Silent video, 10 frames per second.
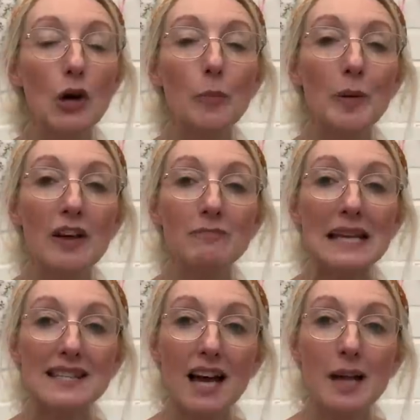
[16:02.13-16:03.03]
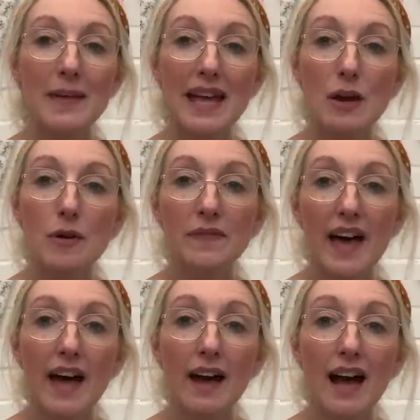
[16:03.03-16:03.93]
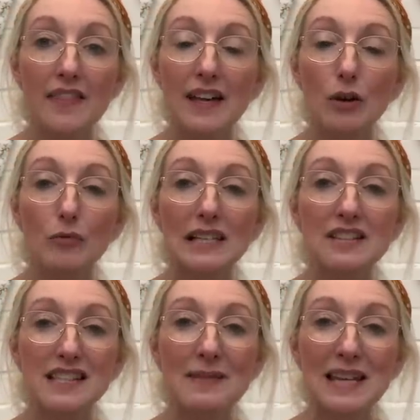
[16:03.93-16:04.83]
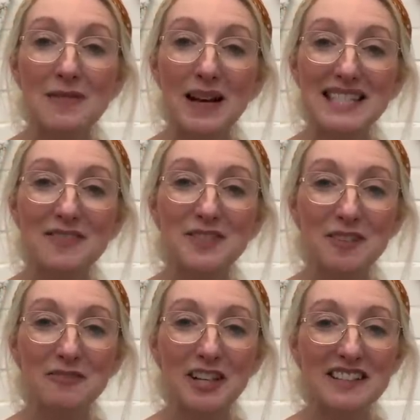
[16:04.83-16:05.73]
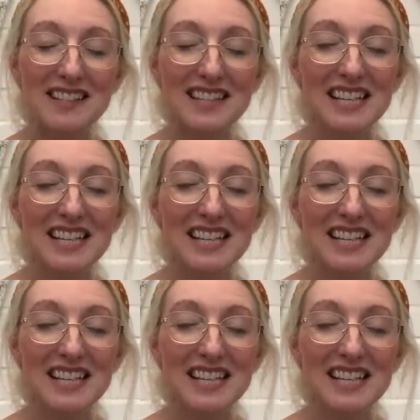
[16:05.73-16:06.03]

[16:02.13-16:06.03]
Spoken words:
little bit of me time here and there, I think, really does make a massive difference.